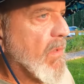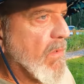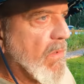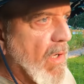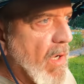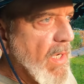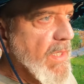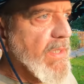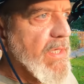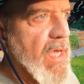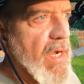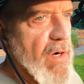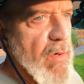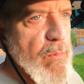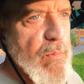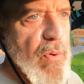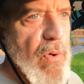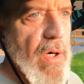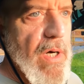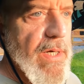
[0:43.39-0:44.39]
Lawn
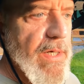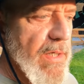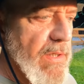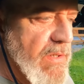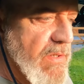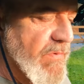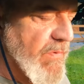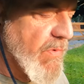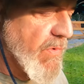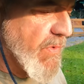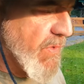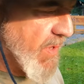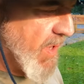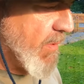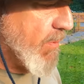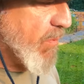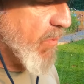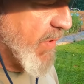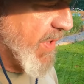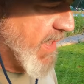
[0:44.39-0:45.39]
care products, for
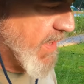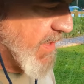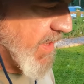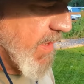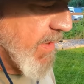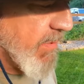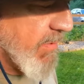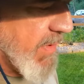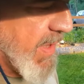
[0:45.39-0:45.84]
some reason